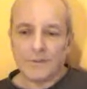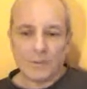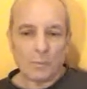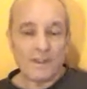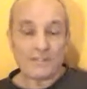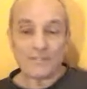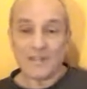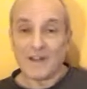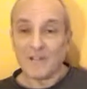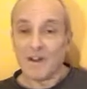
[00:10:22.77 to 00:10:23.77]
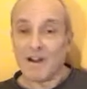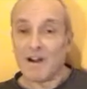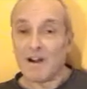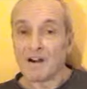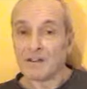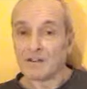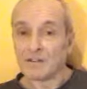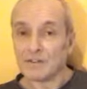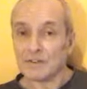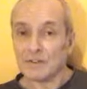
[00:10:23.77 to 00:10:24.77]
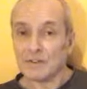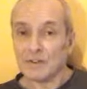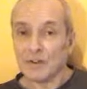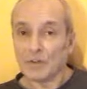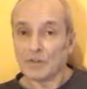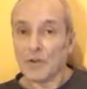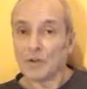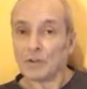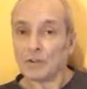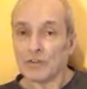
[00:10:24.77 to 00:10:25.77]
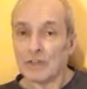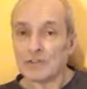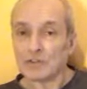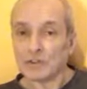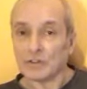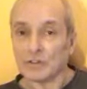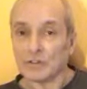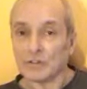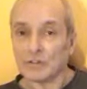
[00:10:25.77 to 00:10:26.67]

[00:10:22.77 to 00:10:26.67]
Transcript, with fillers: that we can find the heart of all creation